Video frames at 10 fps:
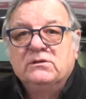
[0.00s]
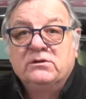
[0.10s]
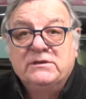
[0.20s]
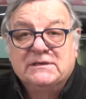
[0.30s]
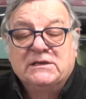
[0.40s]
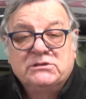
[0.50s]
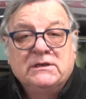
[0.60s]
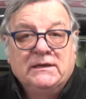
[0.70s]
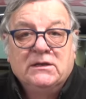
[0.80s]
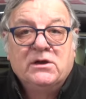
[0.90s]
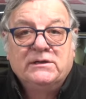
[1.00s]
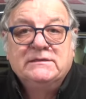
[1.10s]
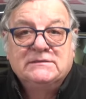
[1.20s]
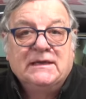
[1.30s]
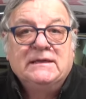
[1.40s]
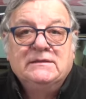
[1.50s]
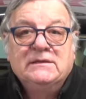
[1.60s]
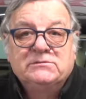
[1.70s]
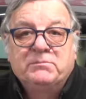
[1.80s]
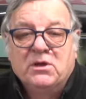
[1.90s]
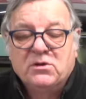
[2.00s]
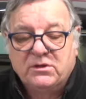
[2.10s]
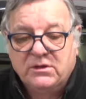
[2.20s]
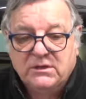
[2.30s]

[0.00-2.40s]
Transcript: that there is actually liners in this block.